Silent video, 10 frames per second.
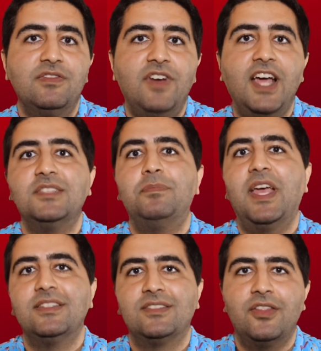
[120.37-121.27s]
advice
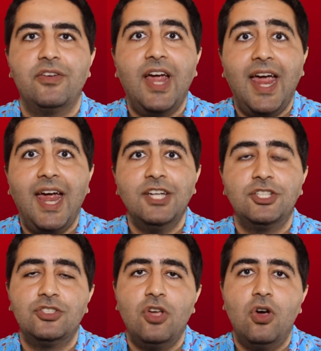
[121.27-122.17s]
based on their
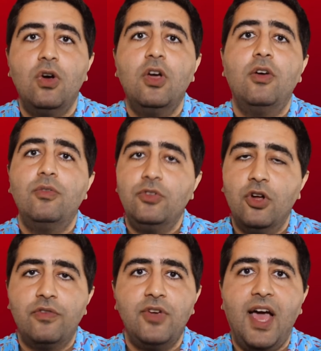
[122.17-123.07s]
age. So, you
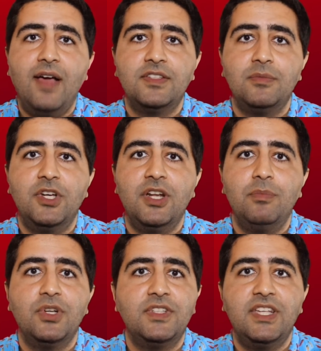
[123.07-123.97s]
know, if you have some good
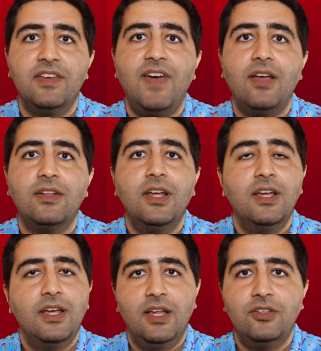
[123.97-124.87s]
input to give out
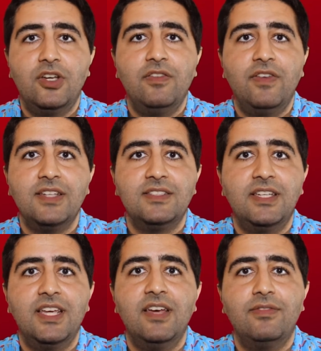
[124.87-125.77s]
and good advice
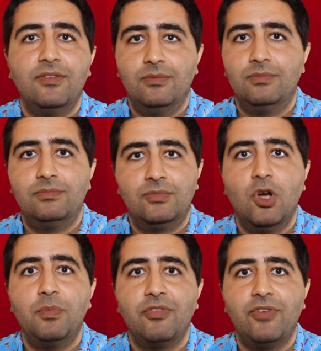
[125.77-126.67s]
to give,
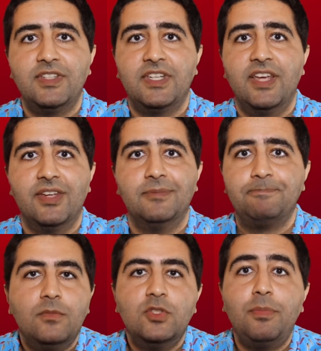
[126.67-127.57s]
don't be afraid to give
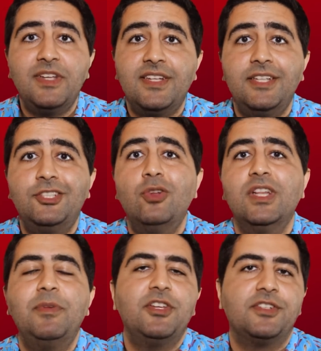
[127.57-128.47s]
it. So basically,
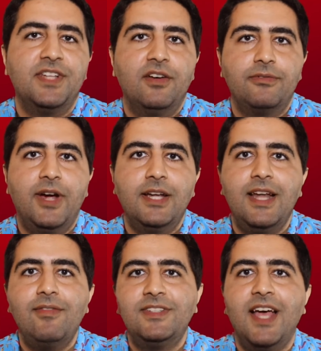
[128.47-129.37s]
don't limit yourself, right?
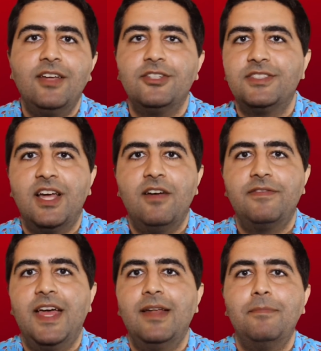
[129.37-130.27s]
Never tell
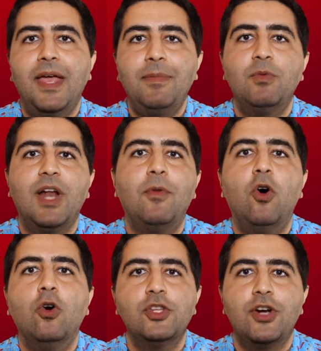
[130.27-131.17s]
yourself that maybe when I'm
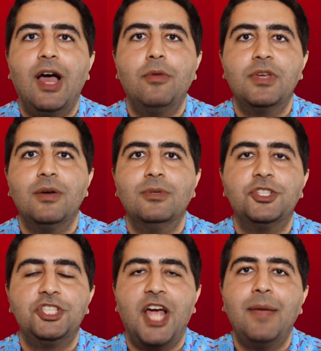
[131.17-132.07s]
older, I'll be
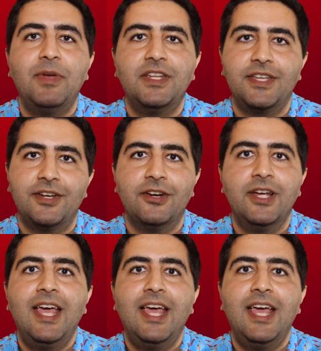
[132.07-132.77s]
able to chime in here